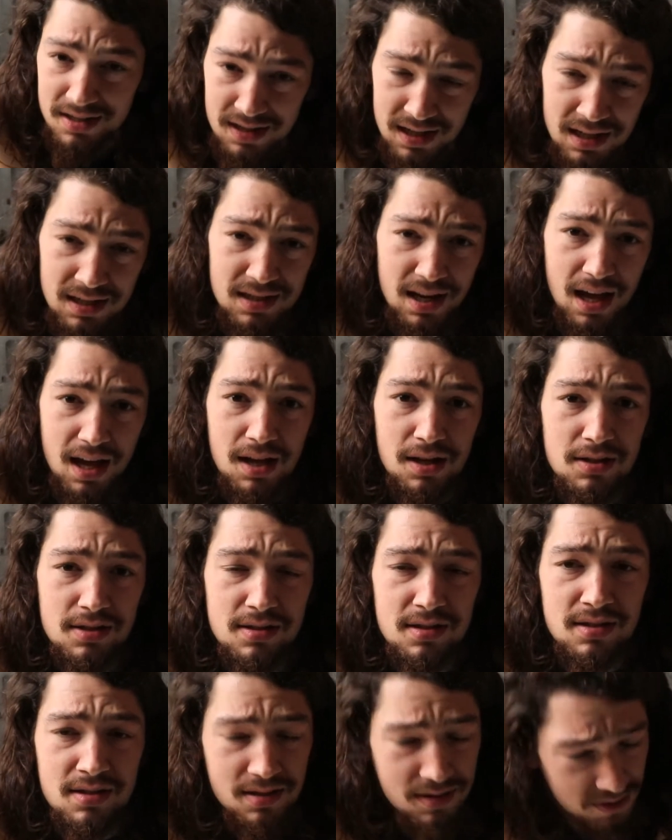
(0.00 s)

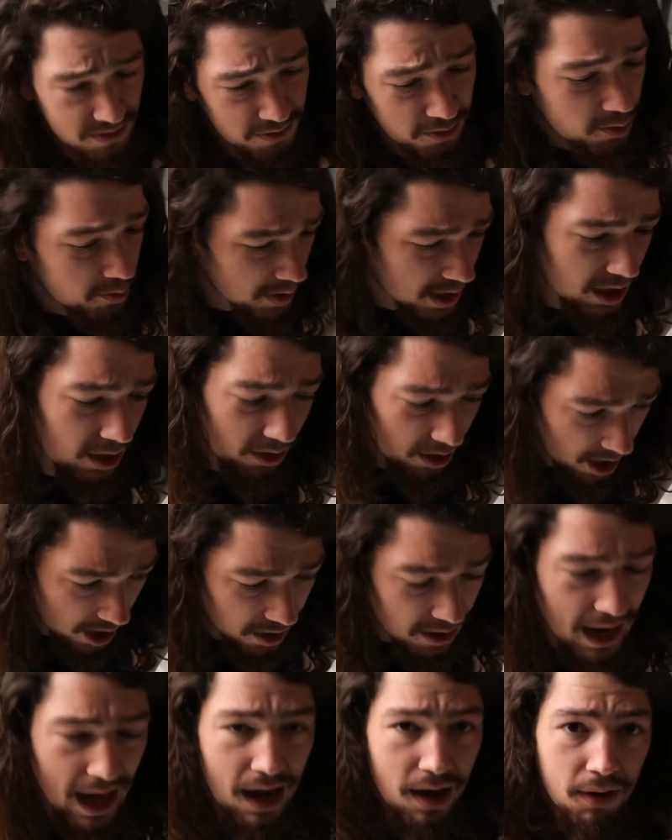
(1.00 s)
details from here on
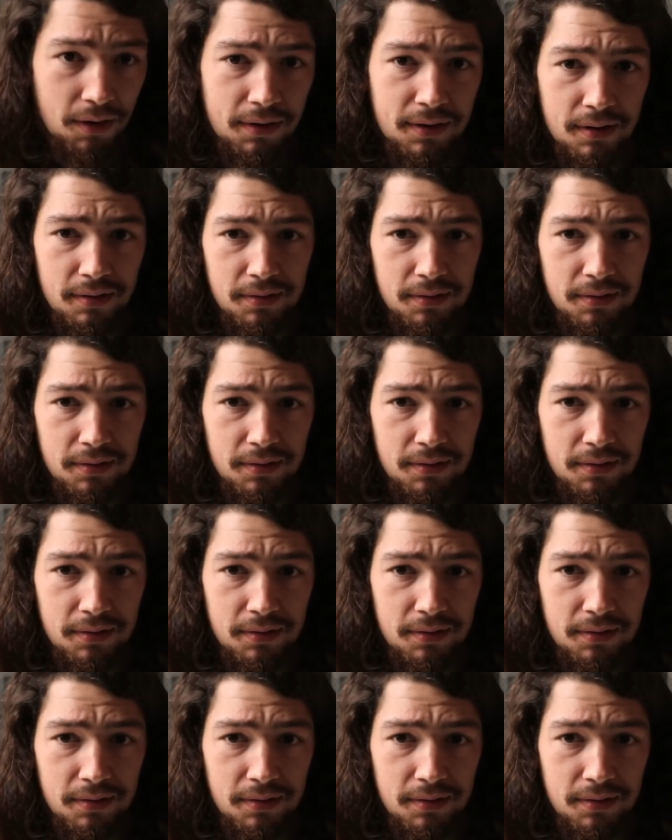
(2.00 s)
out,